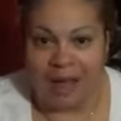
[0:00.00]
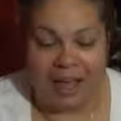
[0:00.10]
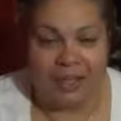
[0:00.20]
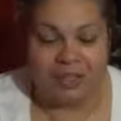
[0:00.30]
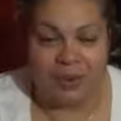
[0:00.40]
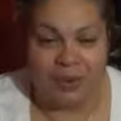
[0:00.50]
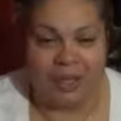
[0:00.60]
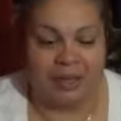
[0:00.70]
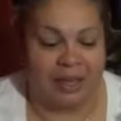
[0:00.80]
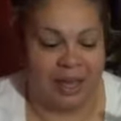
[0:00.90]
How you
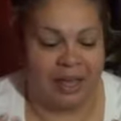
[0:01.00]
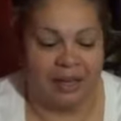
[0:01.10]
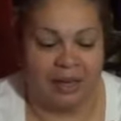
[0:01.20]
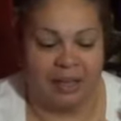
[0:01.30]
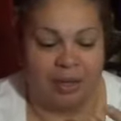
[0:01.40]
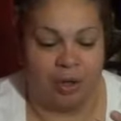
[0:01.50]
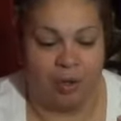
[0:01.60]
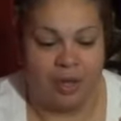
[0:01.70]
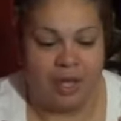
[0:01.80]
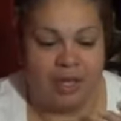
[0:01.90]
doing? And, you
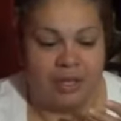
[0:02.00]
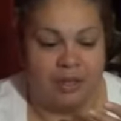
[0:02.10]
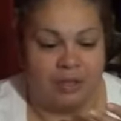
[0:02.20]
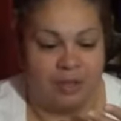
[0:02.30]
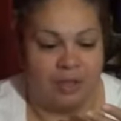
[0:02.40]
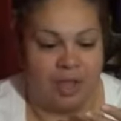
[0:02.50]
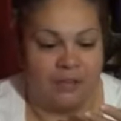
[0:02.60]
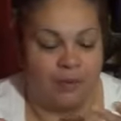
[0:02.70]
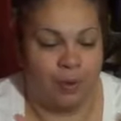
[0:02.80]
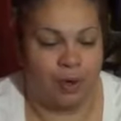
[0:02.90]
know,
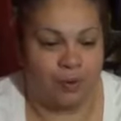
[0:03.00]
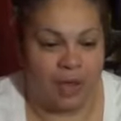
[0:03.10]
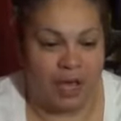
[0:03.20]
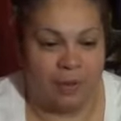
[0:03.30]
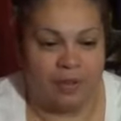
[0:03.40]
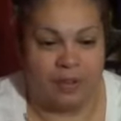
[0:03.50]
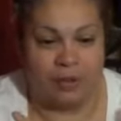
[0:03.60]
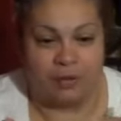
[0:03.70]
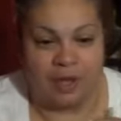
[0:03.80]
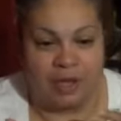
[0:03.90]
if you agree, whether you
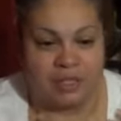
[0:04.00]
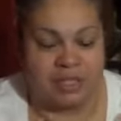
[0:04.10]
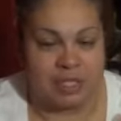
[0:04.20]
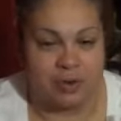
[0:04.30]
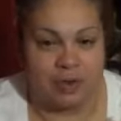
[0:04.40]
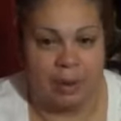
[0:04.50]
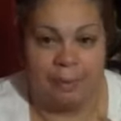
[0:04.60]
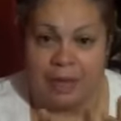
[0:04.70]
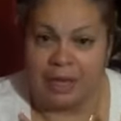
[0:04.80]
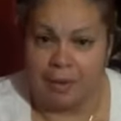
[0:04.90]
agree or disagree,
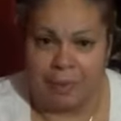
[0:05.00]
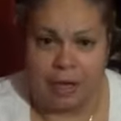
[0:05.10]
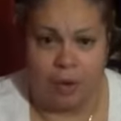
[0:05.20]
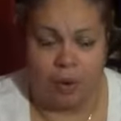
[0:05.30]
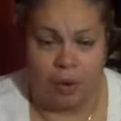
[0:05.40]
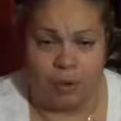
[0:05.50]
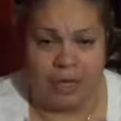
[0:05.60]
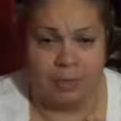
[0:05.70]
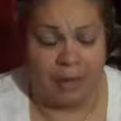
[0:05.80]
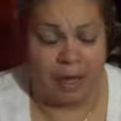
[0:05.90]
but keep it cool,
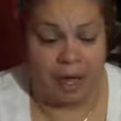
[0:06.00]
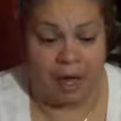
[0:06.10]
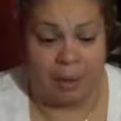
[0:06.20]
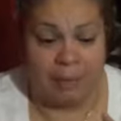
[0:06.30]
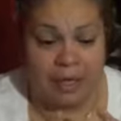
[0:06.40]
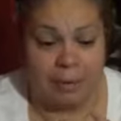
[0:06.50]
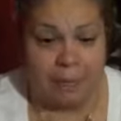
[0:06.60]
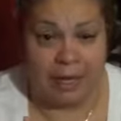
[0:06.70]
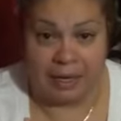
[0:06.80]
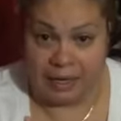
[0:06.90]
keep it calm, keep
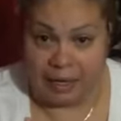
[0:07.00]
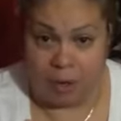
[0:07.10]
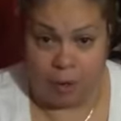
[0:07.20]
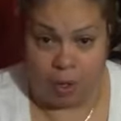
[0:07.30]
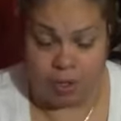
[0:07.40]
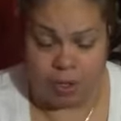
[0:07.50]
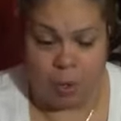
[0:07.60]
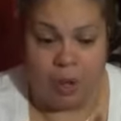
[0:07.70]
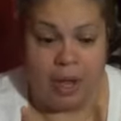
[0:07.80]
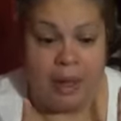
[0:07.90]
it clean
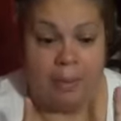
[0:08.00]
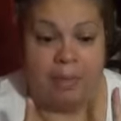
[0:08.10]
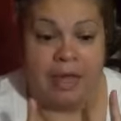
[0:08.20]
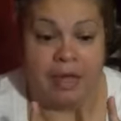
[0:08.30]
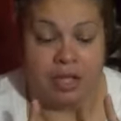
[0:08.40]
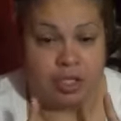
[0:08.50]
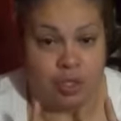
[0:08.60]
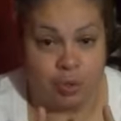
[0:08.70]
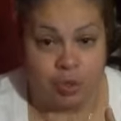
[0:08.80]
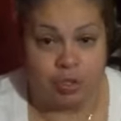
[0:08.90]
also because
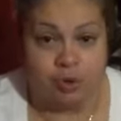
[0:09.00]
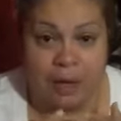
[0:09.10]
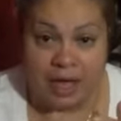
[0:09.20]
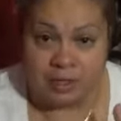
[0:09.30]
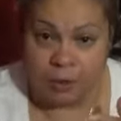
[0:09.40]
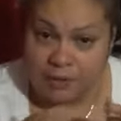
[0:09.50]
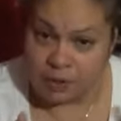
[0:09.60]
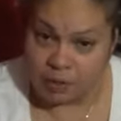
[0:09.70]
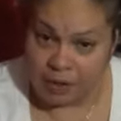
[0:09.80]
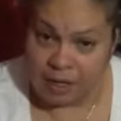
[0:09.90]
YouTube has a way of
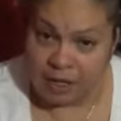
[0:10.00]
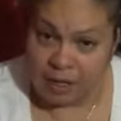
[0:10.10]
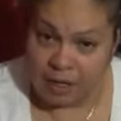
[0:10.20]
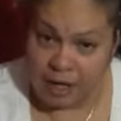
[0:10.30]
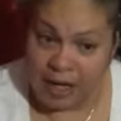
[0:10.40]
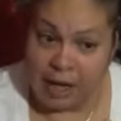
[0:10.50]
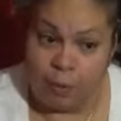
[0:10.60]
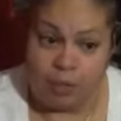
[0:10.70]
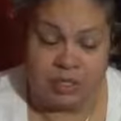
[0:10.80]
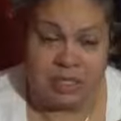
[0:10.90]
screening
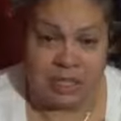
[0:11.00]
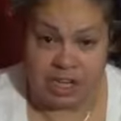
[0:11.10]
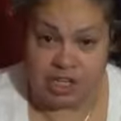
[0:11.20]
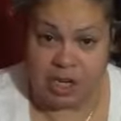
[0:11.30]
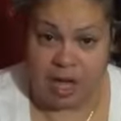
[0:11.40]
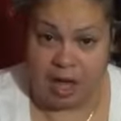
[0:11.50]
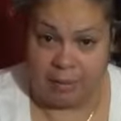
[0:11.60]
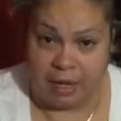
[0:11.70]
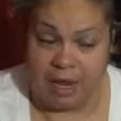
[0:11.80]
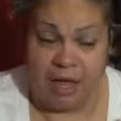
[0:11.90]
and will delete your
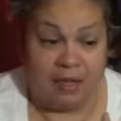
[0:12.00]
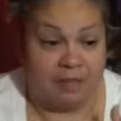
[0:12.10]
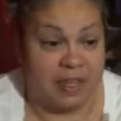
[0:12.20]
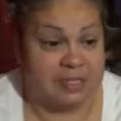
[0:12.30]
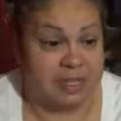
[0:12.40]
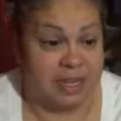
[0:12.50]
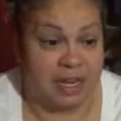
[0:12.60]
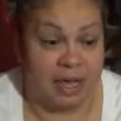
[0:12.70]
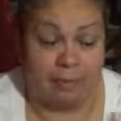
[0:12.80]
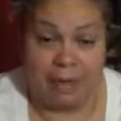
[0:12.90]
comment. They
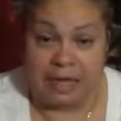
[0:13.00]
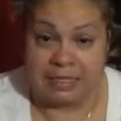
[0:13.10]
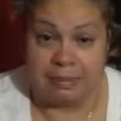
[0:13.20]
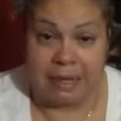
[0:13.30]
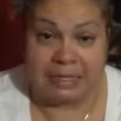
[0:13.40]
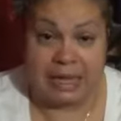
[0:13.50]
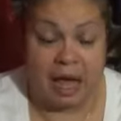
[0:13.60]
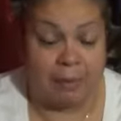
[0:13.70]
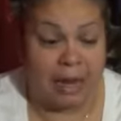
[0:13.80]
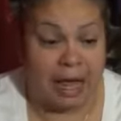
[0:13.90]
delete it and ban somebody's
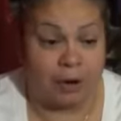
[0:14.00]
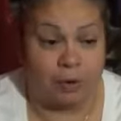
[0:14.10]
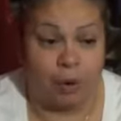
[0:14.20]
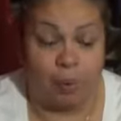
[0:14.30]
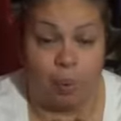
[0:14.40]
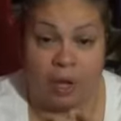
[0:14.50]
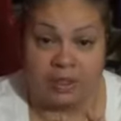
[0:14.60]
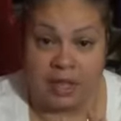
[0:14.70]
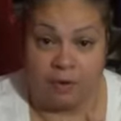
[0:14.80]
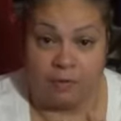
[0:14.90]
comment. I don't know
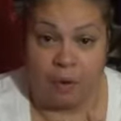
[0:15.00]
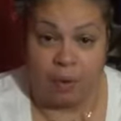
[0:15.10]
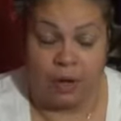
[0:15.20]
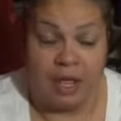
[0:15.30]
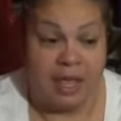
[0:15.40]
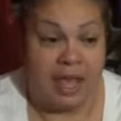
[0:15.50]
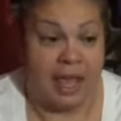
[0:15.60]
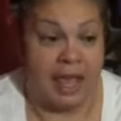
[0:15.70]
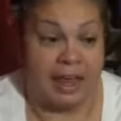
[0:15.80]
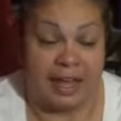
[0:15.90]
what they wrote
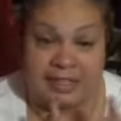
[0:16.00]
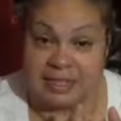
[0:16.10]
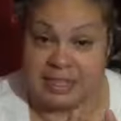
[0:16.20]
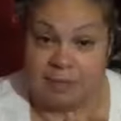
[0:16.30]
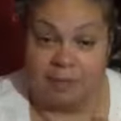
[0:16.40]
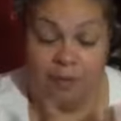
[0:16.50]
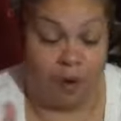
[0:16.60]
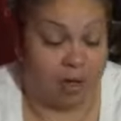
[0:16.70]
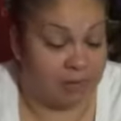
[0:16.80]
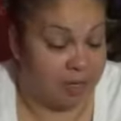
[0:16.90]
and as I said
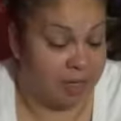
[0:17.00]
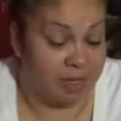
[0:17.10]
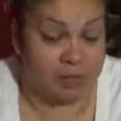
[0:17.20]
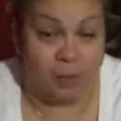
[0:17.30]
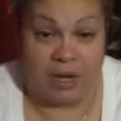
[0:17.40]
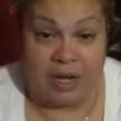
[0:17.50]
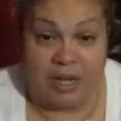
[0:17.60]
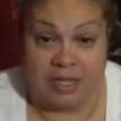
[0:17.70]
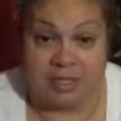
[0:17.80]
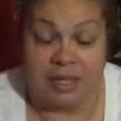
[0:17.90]
before, it is what it
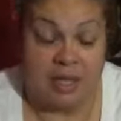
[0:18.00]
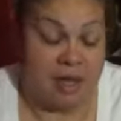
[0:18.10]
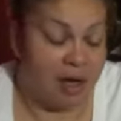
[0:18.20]
is.